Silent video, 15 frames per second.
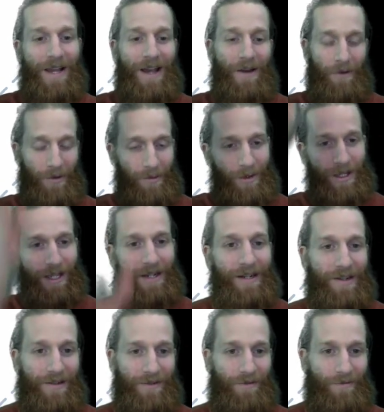We're going to put that
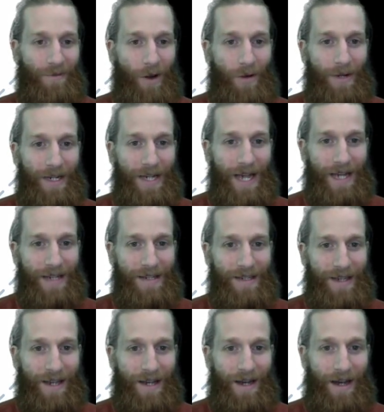in as a row index,
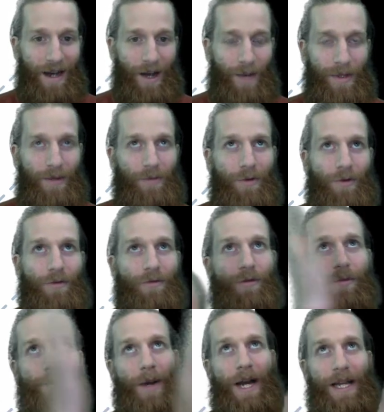and then we'll
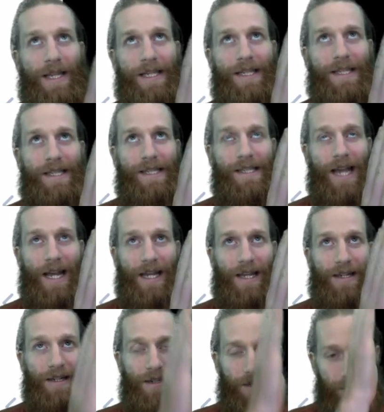group by the
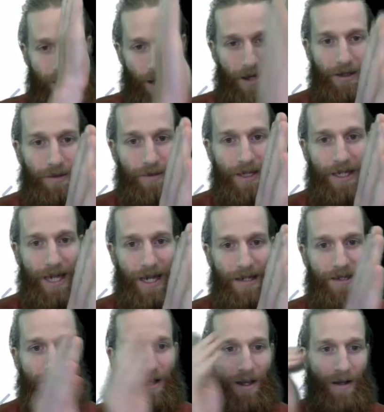second column
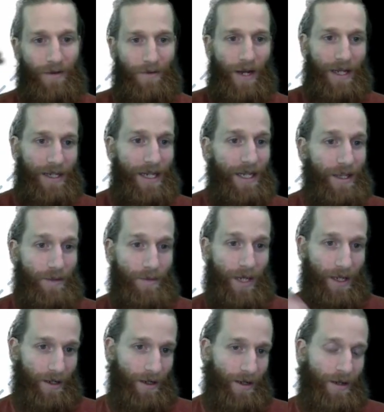index, right, and take the
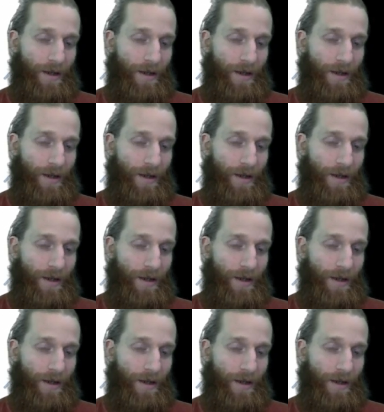mean.